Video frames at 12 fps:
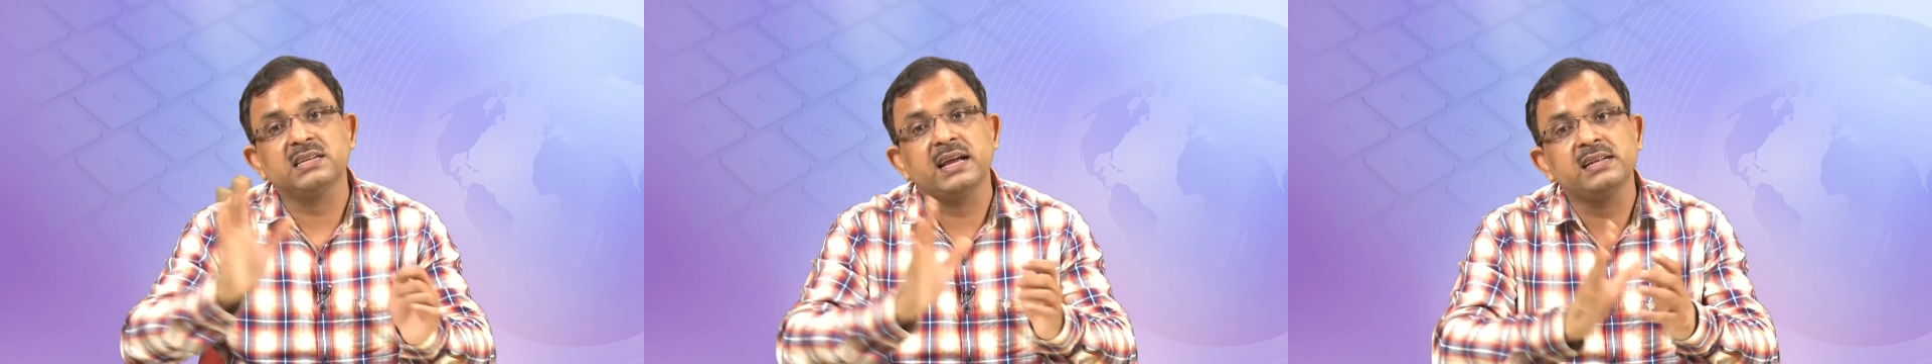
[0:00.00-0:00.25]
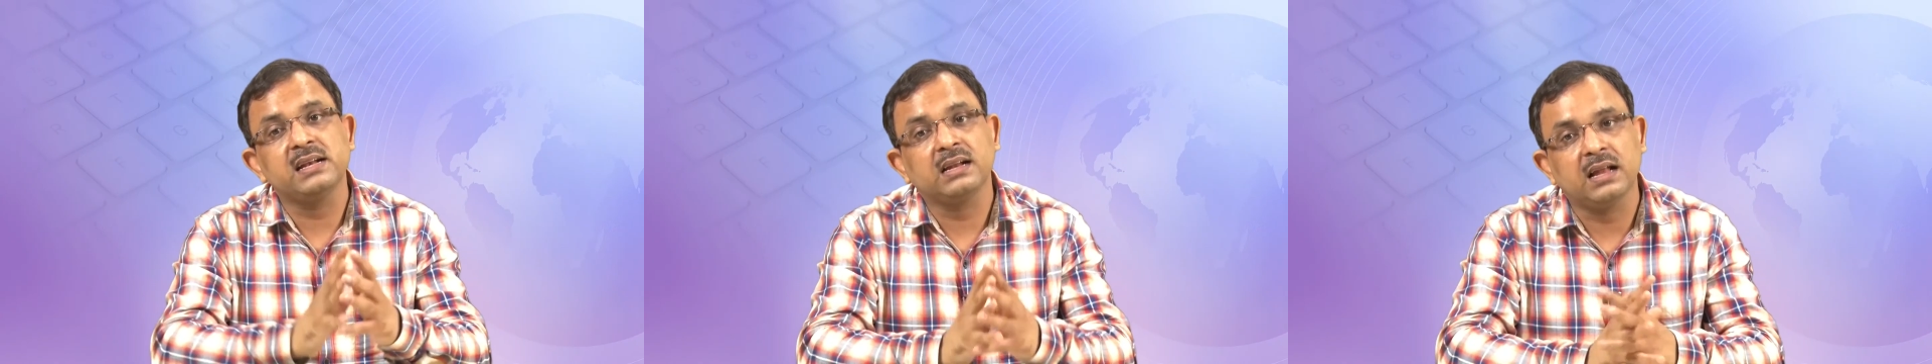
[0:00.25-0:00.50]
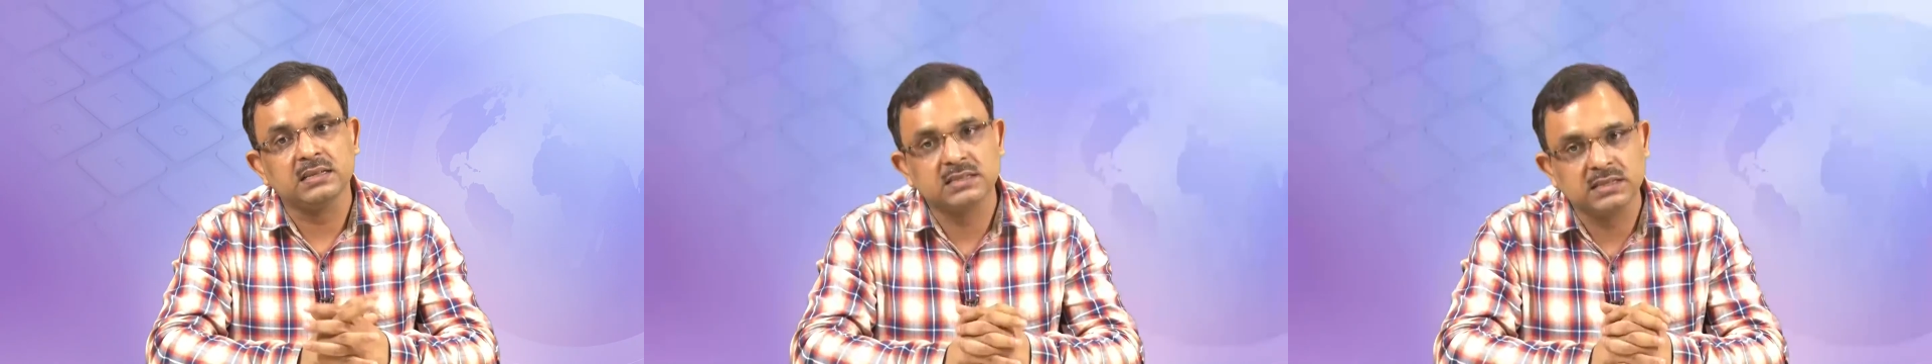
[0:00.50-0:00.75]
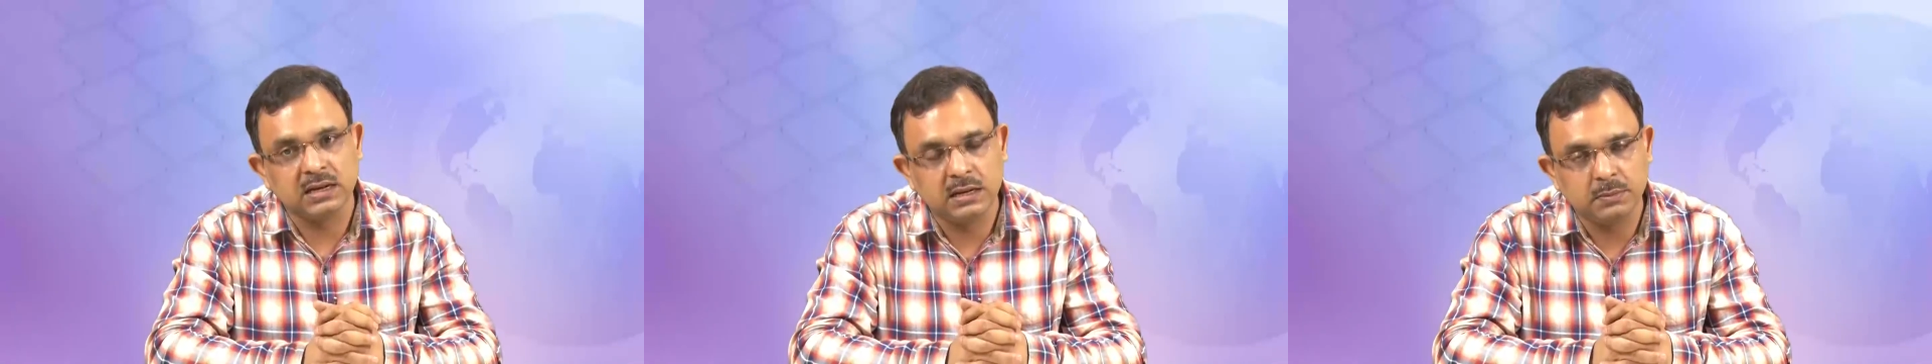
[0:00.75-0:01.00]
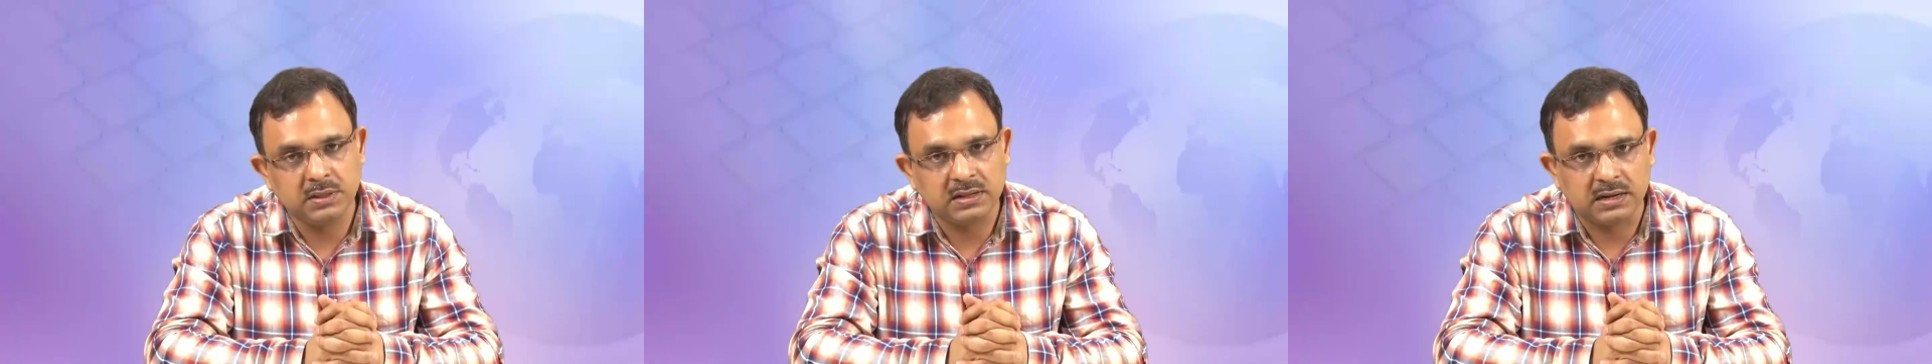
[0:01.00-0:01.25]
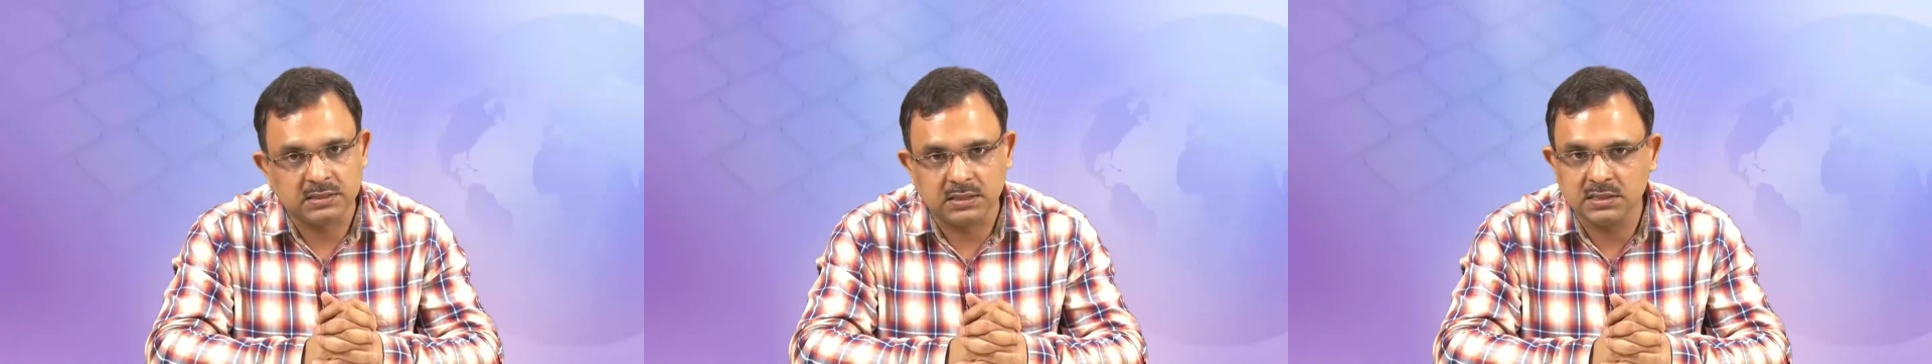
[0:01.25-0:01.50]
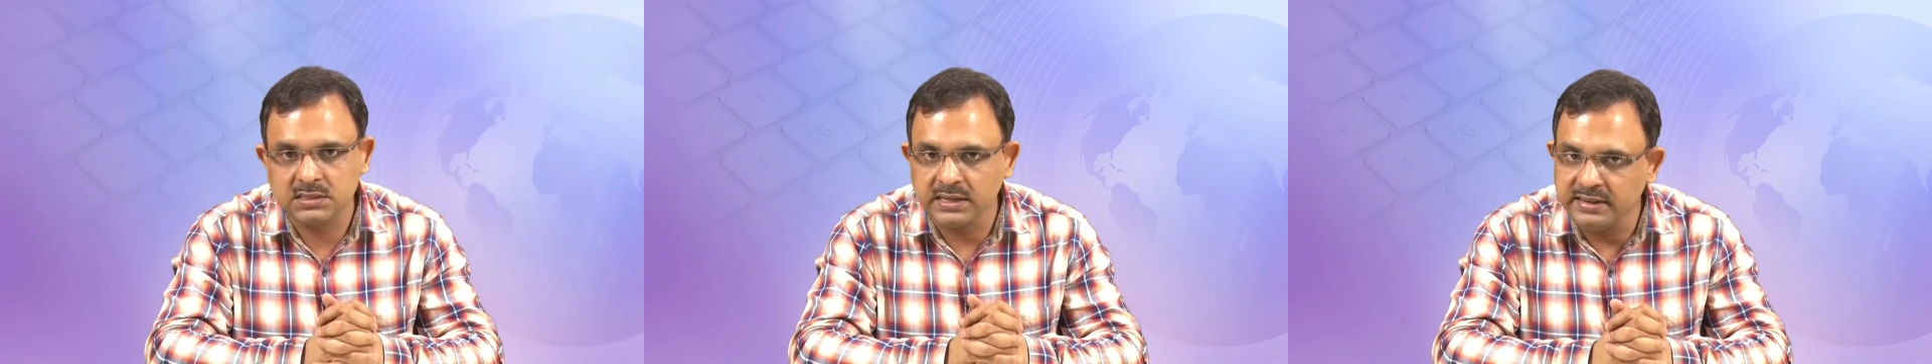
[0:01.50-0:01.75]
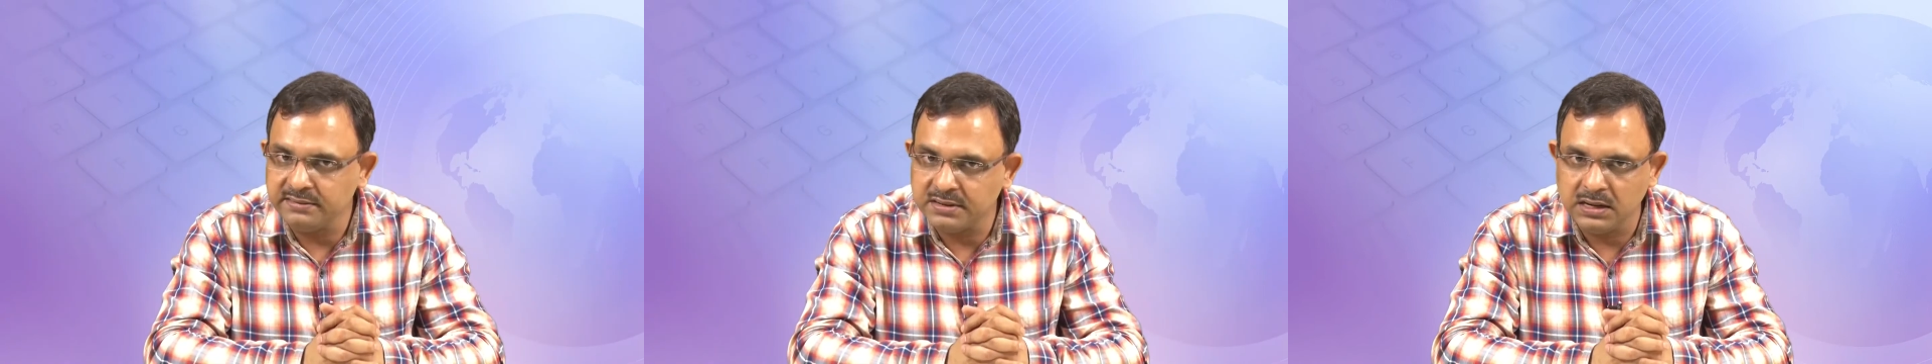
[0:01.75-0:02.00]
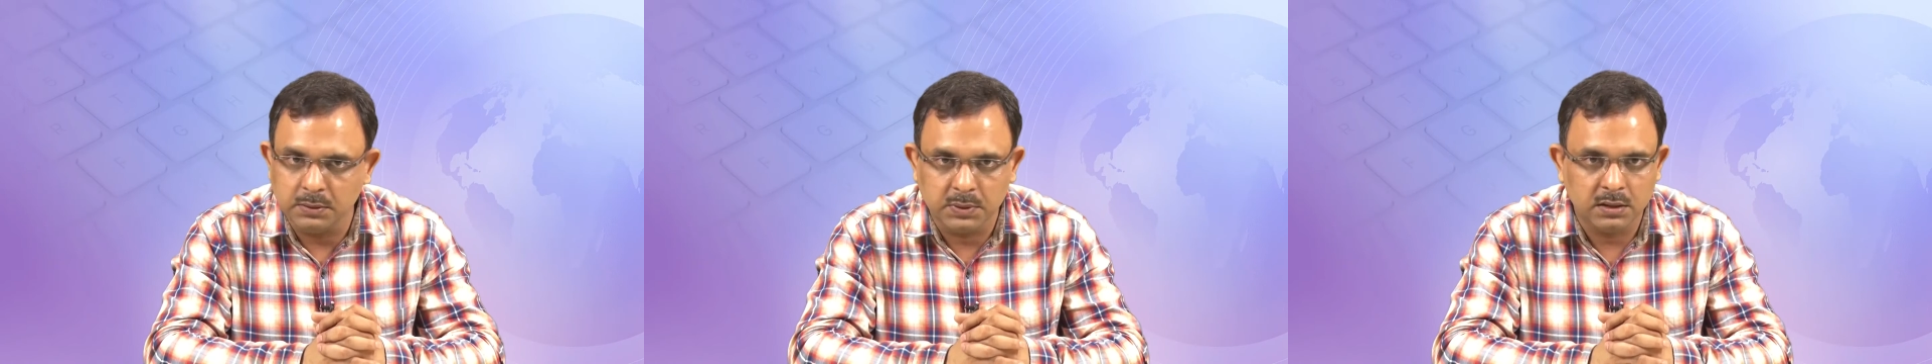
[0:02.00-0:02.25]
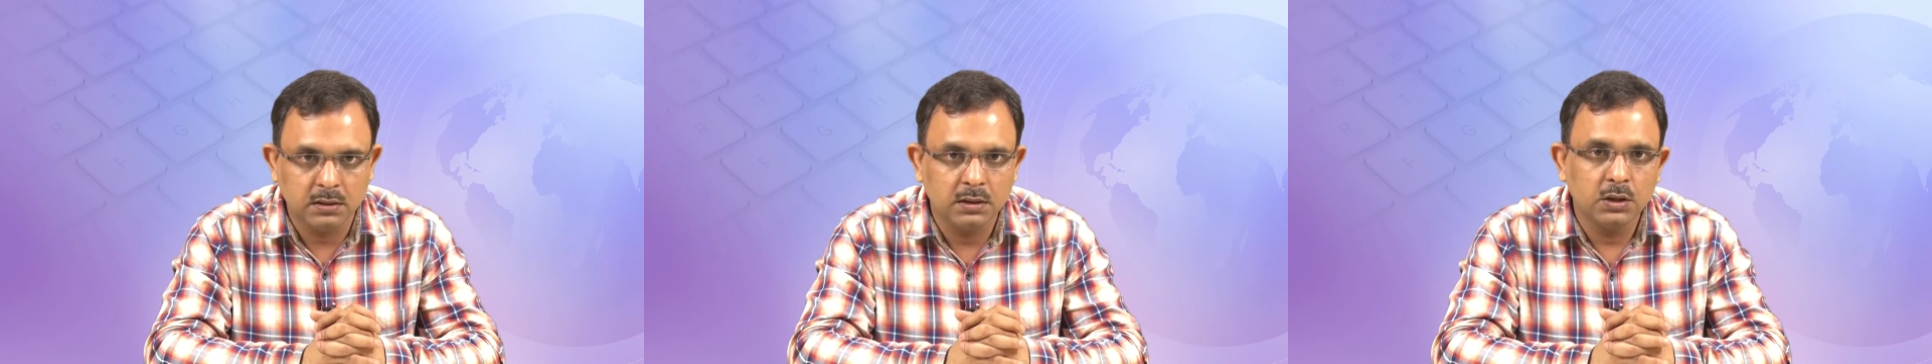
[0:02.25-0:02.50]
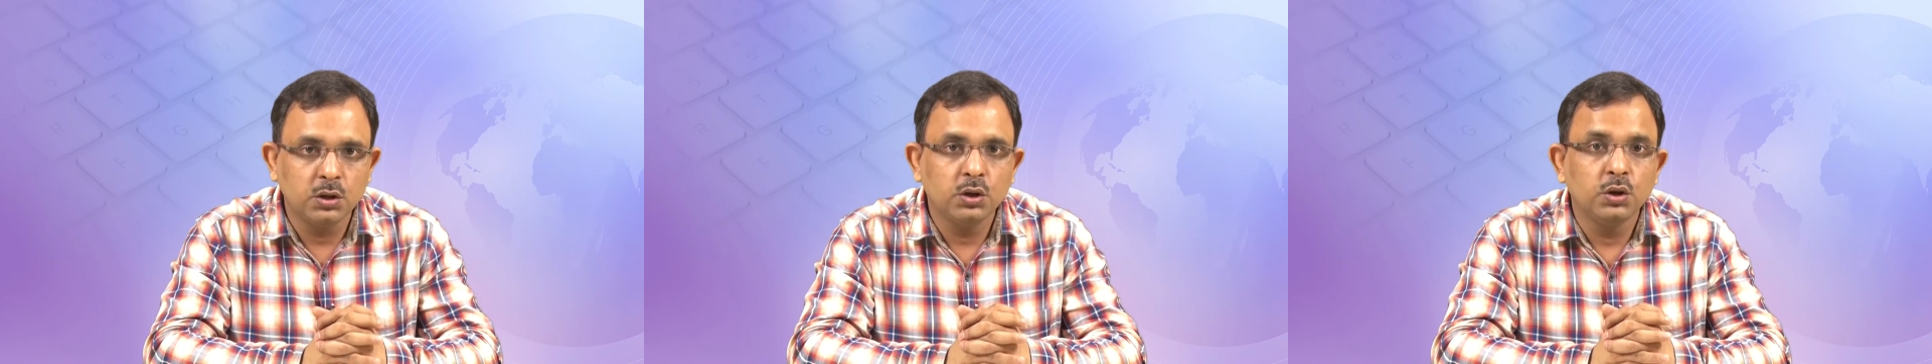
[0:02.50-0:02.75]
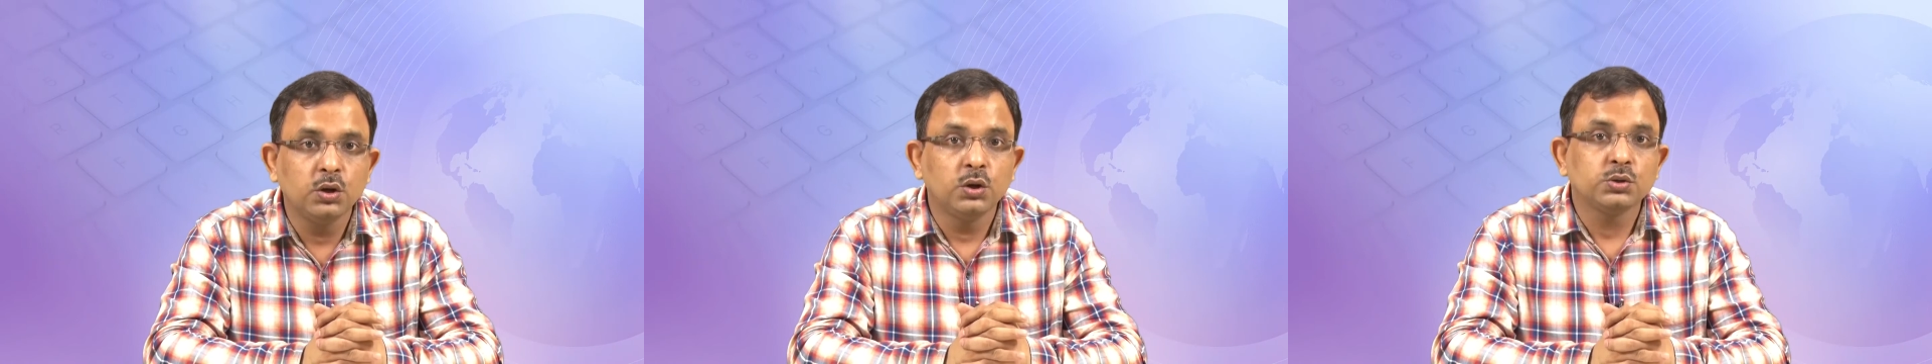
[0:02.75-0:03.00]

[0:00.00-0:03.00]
as class 9 and class 10 level, that is at the secondary level.